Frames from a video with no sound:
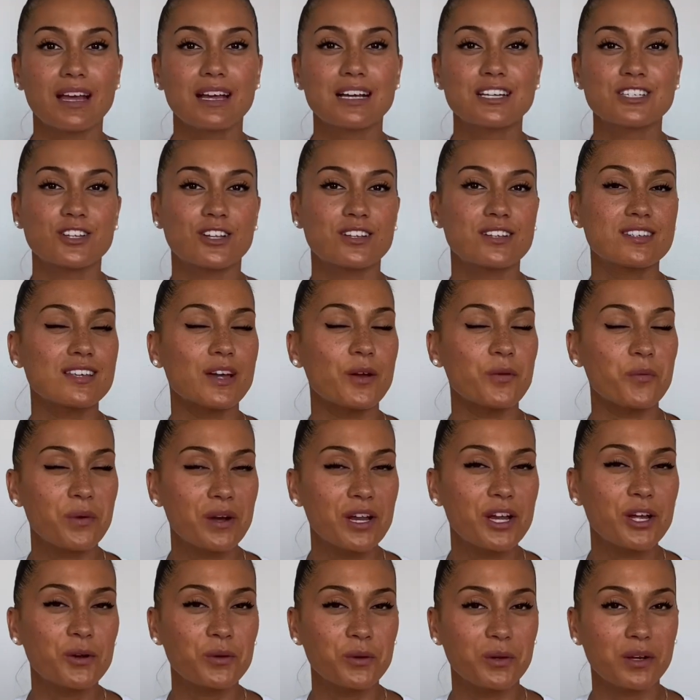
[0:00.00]
So this is a
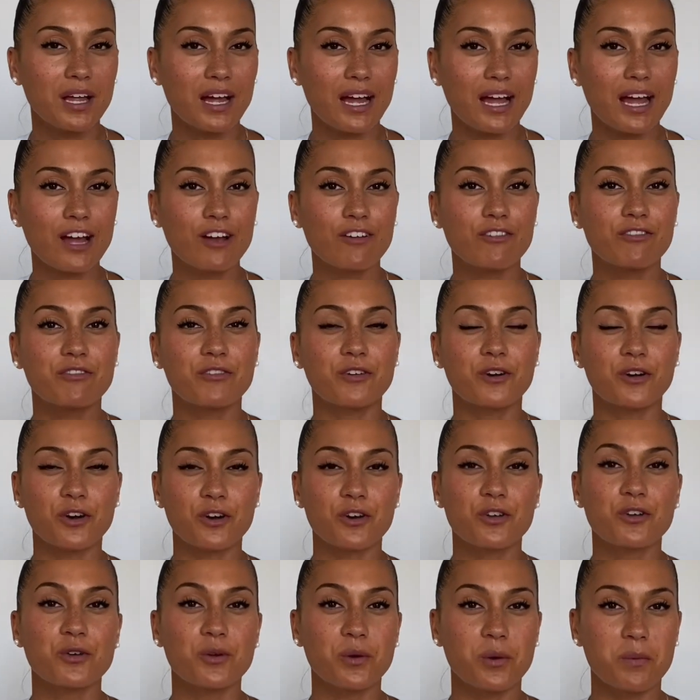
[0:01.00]
really cool hack for
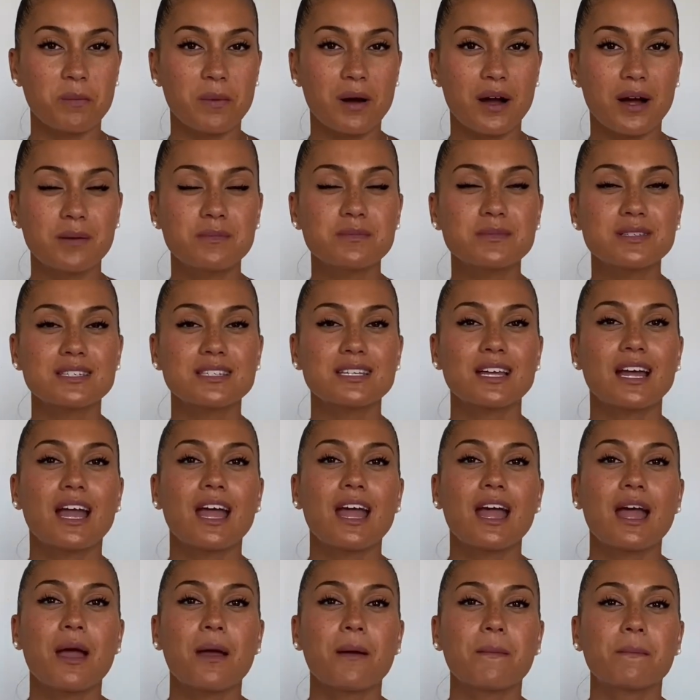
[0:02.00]
new moms,
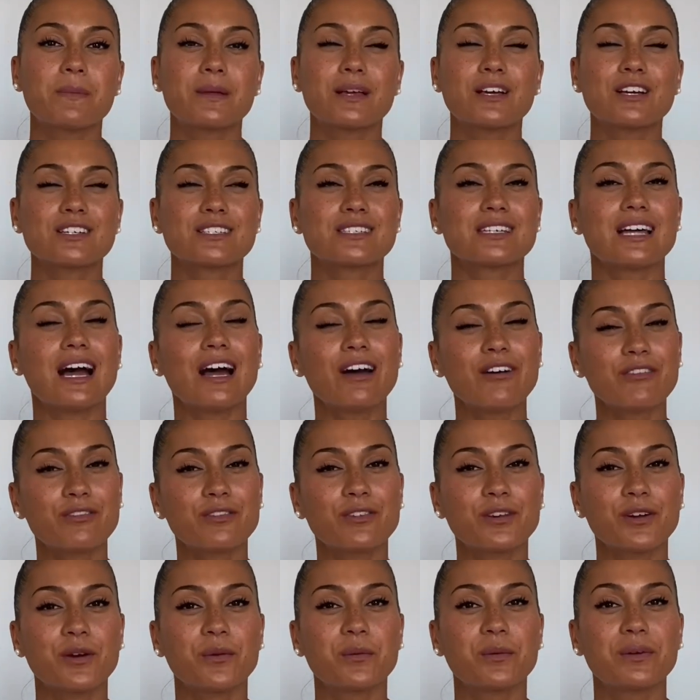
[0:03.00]
because
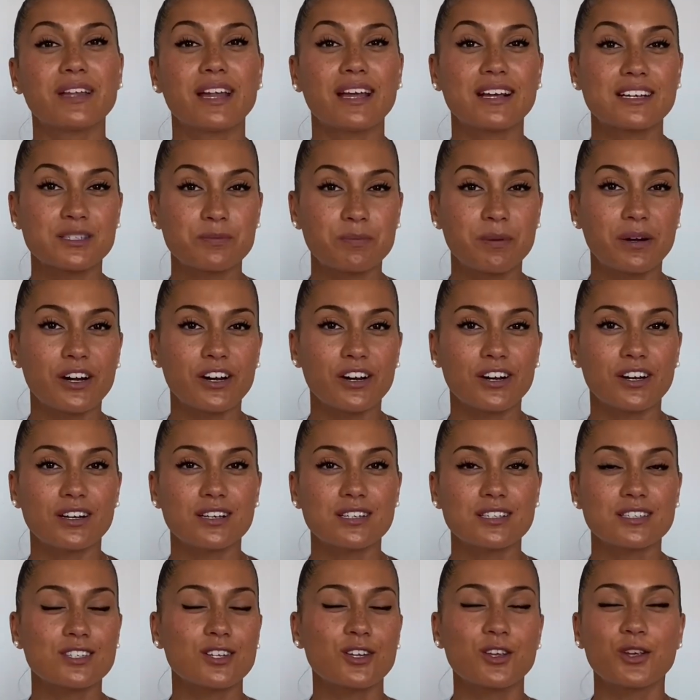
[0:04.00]
after with
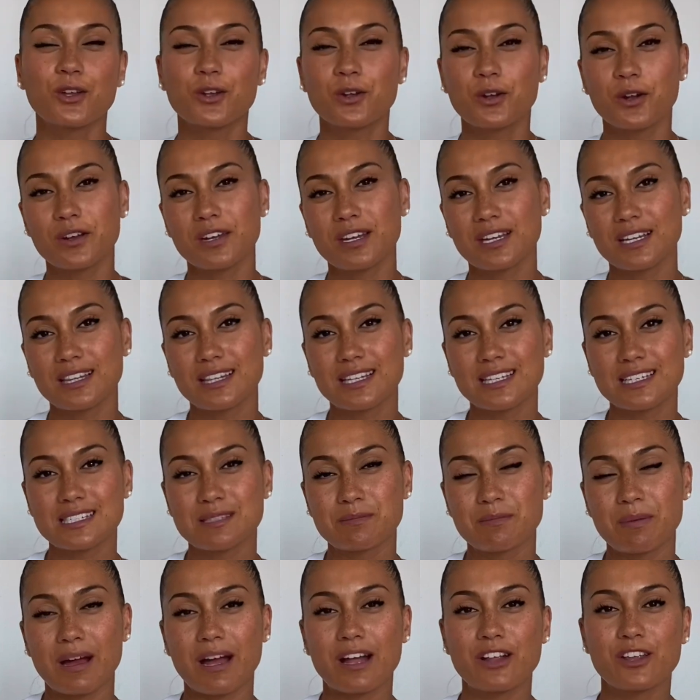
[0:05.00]
experience you don't need this
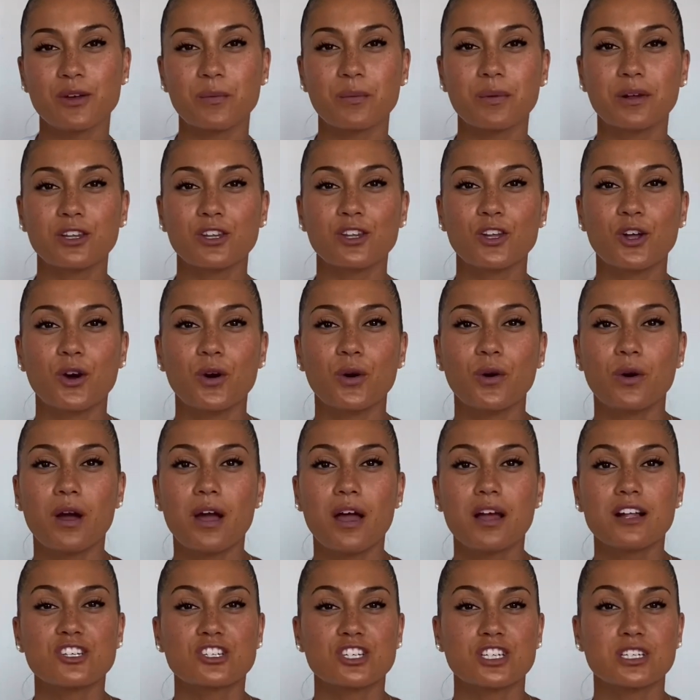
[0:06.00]
band. You will know
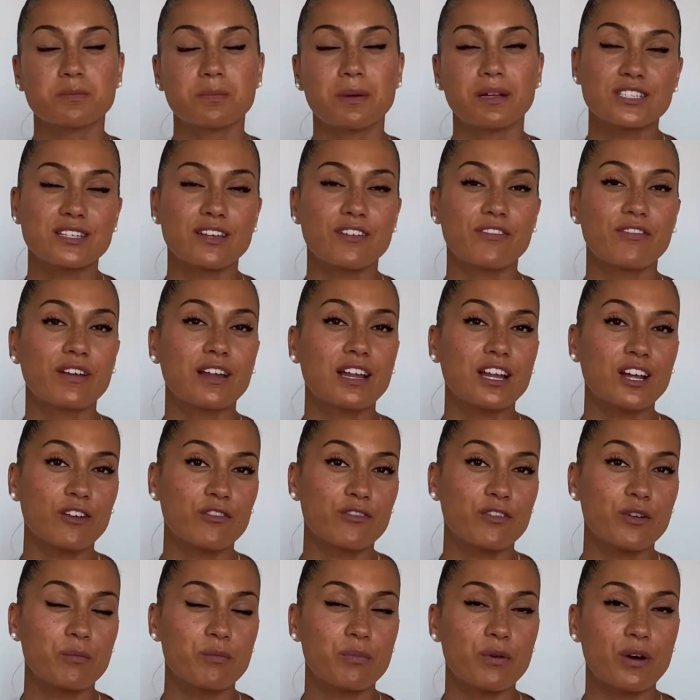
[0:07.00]
just by the feeling of
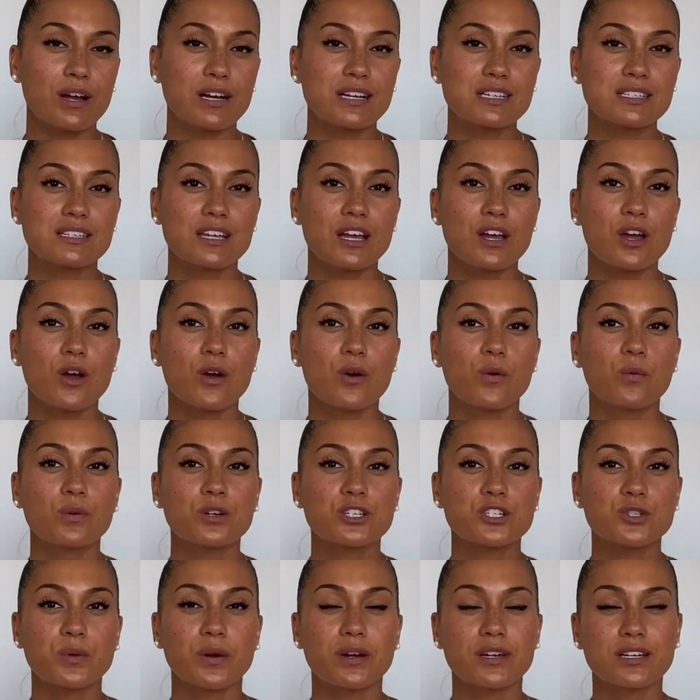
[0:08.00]
your breast
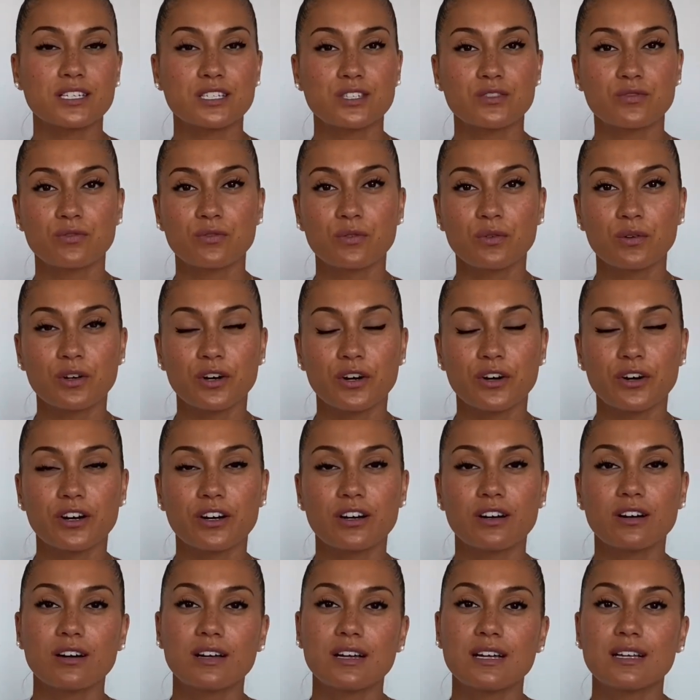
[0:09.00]
which one is
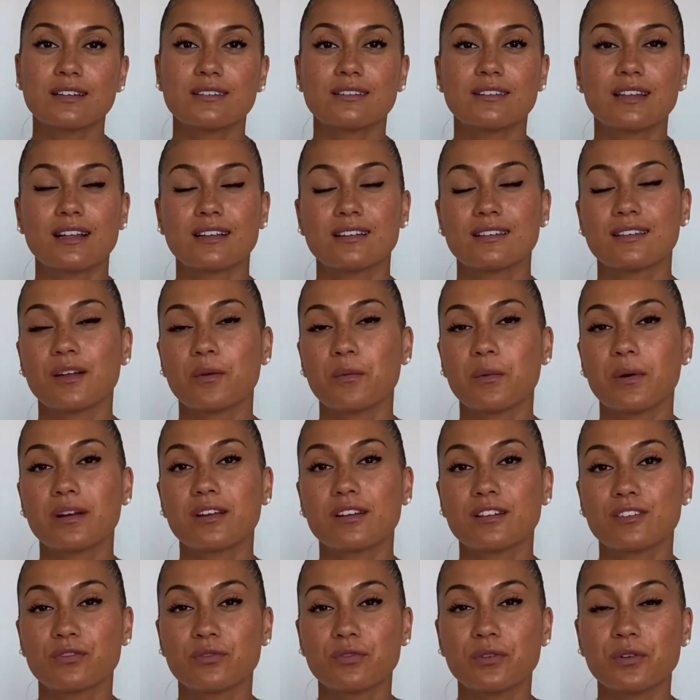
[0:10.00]
fuller. Then the one
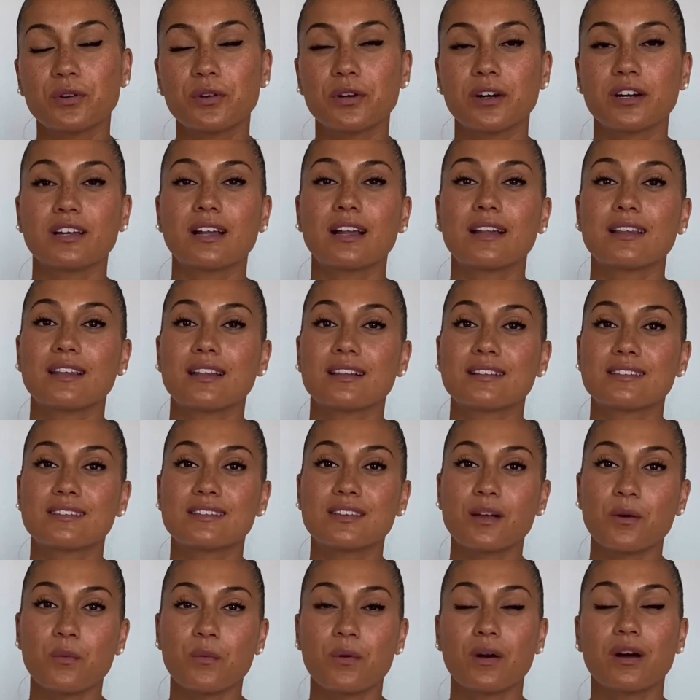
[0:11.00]
is fuller, then that's
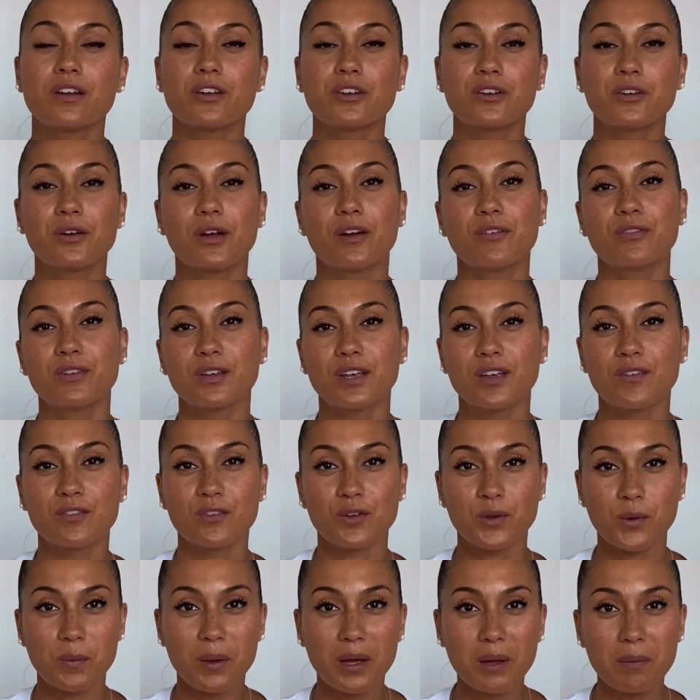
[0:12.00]
the one you have to give to
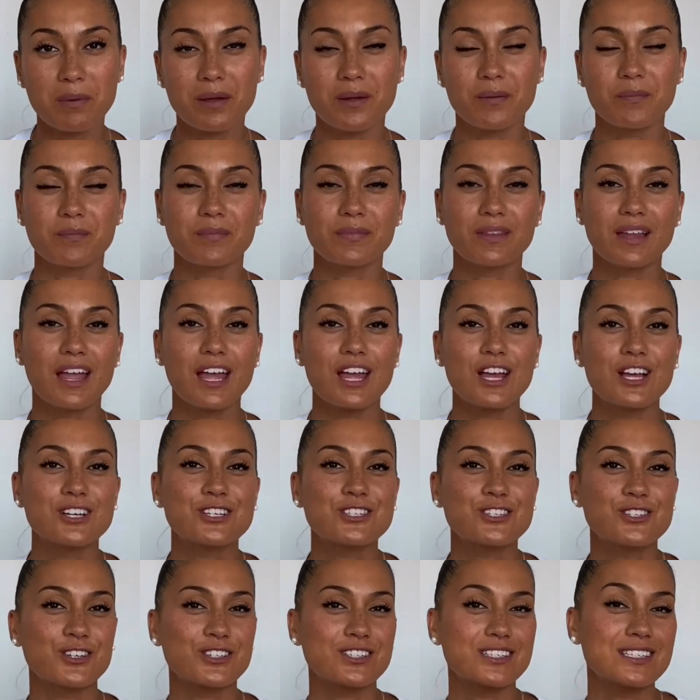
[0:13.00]
your baby.
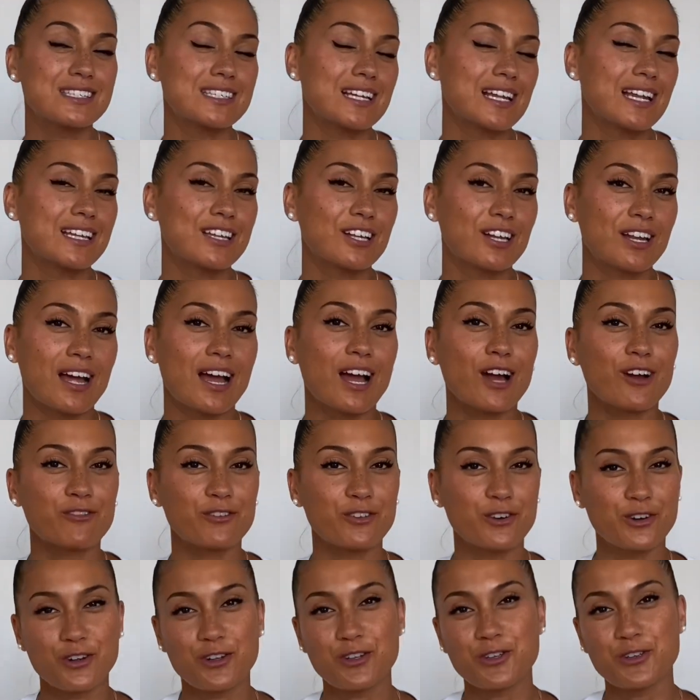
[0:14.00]
So this is a little hack
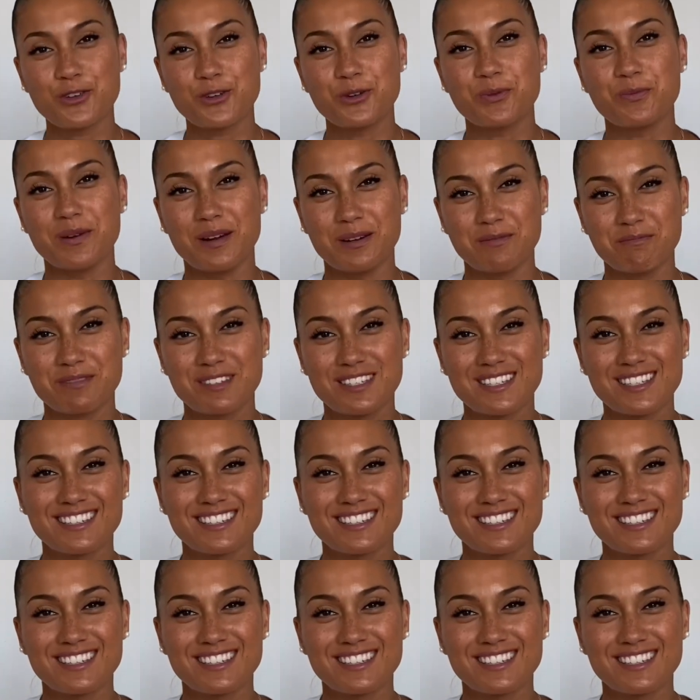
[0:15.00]
for new moms.